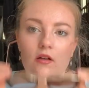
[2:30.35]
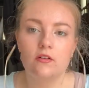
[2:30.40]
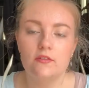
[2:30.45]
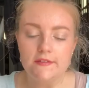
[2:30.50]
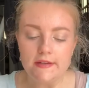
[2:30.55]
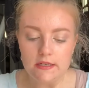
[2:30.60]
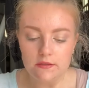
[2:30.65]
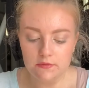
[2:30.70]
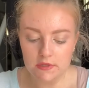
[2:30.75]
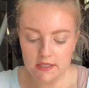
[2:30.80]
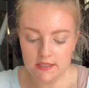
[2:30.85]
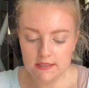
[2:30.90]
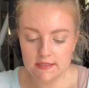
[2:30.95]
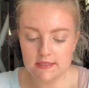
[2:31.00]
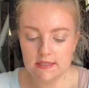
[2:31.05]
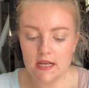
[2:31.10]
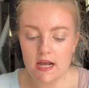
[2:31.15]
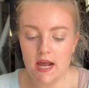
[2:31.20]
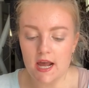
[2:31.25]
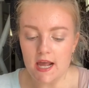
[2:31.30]
Fun ones.
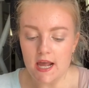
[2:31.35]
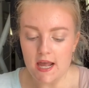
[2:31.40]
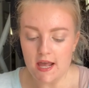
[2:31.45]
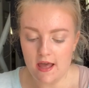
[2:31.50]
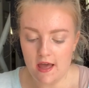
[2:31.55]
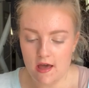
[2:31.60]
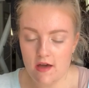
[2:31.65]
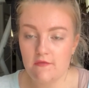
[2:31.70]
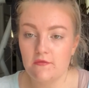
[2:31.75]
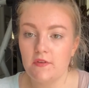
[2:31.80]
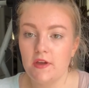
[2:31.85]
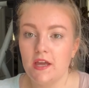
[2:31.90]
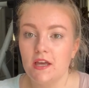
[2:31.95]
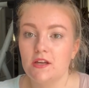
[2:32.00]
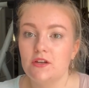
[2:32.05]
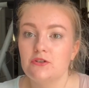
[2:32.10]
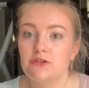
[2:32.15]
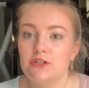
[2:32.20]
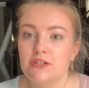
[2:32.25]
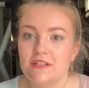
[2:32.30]
I have a
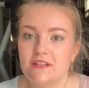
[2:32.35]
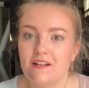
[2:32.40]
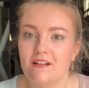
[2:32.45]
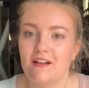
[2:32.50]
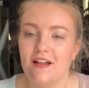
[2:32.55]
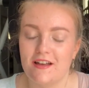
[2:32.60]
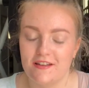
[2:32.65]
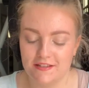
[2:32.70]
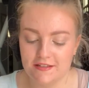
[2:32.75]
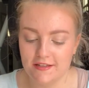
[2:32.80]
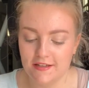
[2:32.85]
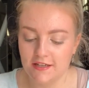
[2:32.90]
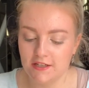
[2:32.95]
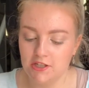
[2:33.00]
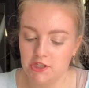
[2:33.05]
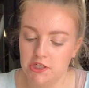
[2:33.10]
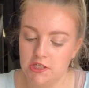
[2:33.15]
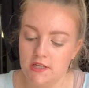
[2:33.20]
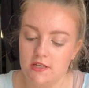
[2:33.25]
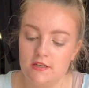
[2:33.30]
huge sunglasses
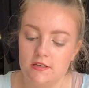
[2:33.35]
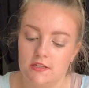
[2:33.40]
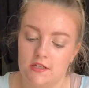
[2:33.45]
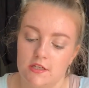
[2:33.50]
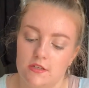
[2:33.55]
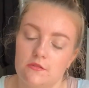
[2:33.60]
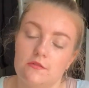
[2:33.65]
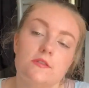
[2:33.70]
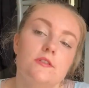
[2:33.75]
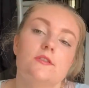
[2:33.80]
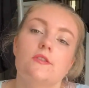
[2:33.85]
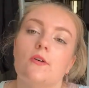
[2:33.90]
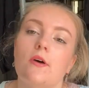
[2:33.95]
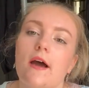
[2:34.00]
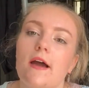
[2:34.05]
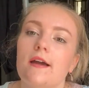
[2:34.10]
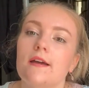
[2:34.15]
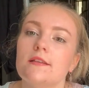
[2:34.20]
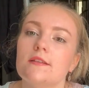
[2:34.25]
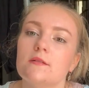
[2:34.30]
collection too, so
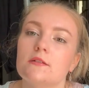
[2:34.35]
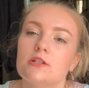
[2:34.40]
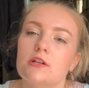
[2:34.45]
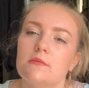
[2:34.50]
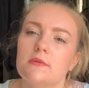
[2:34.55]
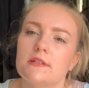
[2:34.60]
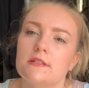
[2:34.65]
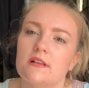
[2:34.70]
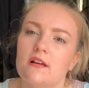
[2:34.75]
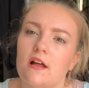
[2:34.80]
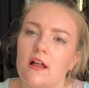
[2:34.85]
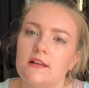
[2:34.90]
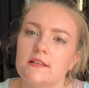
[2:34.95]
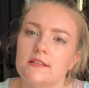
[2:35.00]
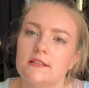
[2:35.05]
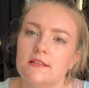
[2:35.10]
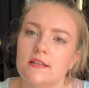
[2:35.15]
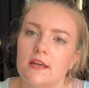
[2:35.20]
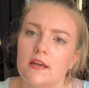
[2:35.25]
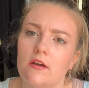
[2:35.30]
I switch out my
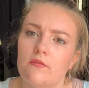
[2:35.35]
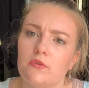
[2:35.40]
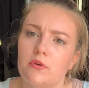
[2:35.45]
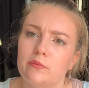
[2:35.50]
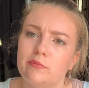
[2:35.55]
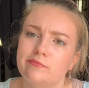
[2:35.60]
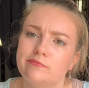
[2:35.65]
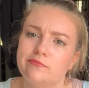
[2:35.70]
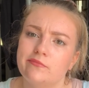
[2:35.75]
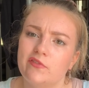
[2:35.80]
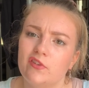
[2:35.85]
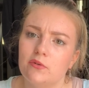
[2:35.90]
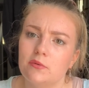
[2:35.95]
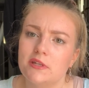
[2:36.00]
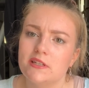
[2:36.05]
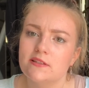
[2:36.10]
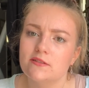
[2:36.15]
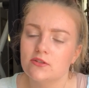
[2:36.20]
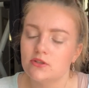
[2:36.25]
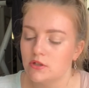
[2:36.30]
sunglasses like every few
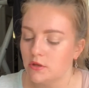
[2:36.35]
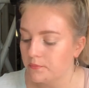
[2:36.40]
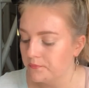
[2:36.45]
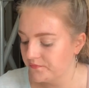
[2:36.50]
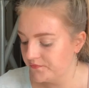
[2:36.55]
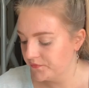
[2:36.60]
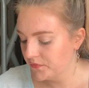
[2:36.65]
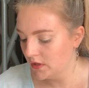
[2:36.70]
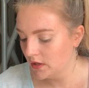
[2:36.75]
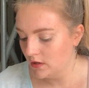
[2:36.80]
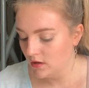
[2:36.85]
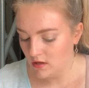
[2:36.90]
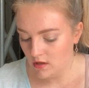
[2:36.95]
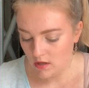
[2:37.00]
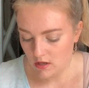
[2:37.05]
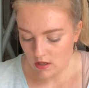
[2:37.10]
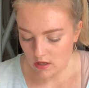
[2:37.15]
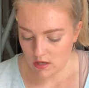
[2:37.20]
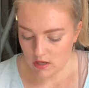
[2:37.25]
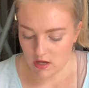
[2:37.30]
weeks or
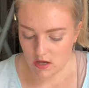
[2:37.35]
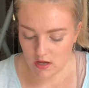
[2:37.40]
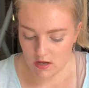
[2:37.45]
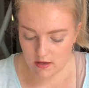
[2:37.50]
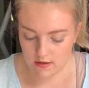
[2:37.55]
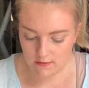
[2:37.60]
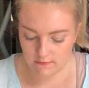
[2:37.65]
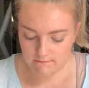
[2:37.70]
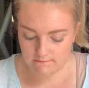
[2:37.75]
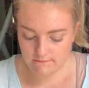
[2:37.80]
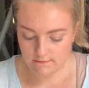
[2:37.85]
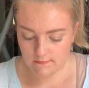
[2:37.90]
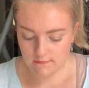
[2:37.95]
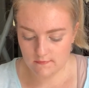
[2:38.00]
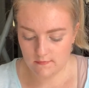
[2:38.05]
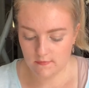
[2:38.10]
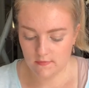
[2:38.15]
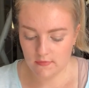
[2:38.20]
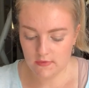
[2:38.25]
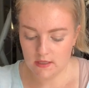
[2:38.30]
so. Um,
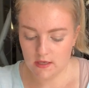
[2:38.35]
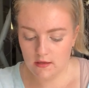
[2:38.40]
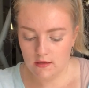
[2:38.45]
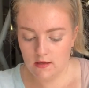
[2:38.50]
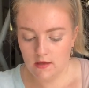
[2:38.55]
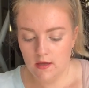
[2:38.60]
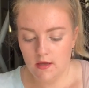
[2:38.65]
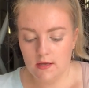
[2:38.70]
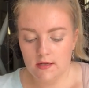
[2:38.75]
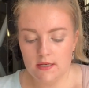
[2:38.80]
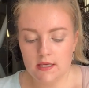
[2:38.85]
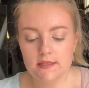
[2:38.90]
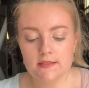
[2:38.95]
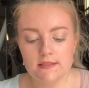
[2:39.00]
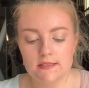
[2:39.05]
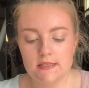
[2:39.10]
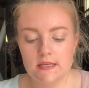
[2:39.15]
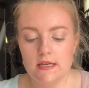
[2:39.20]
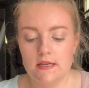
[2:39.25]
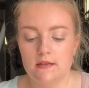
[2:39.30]
next
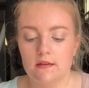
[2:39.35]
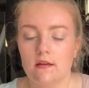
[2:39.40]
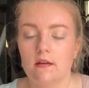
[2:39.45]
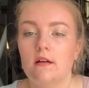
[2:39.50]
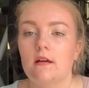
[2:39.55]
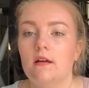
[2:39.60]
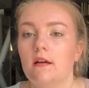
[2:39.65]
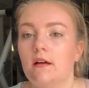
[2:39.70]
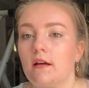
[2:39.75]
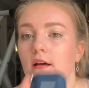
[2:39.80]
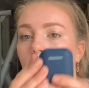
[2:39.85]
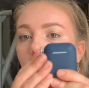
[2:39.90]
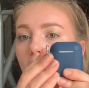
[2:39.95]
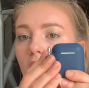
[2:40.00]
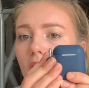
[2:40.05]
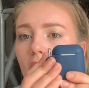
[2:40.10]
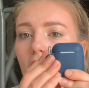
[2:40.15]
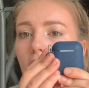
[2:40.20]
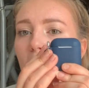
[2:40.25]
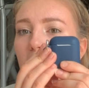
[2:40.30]
thing.
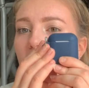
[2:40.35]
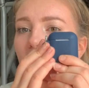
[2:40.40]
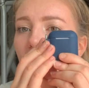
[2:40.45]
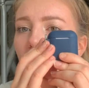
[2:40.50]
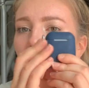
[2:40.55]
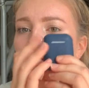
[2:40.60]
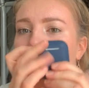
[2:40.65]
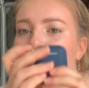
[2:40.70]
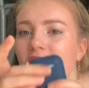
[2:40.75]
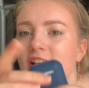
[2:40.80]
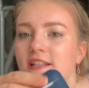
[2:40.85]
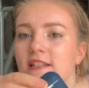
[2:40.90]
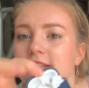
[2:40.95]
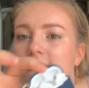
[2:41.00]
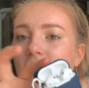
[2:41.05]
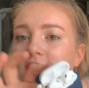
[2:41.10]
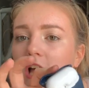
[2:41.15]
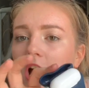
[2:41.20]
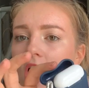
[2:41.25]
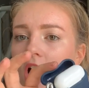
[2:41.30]
AirPods.
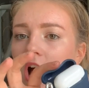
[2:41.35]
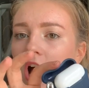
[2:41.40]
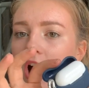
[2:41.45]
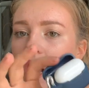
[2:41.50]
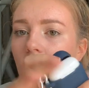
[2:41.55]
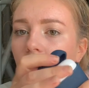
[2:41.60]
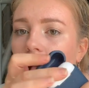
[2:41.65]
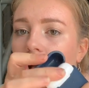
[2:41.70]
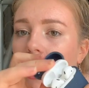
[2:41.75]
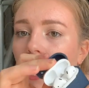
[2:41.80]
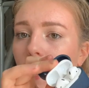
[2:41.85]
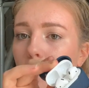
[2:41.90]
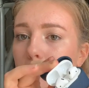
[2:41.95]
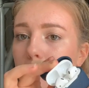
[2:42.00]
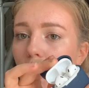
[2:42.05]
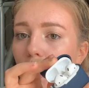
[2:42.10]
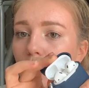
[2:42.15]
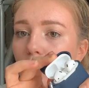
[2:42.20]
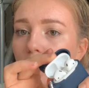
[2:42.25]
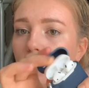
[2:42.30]

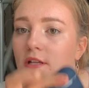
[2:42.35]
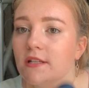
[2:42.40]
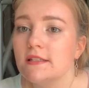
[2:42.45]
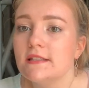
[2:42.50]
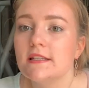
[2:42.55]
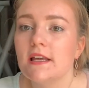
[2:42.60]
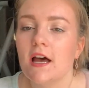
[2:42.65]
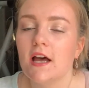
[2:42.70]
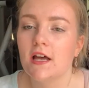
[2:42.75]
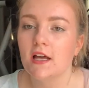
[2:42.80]
Pods.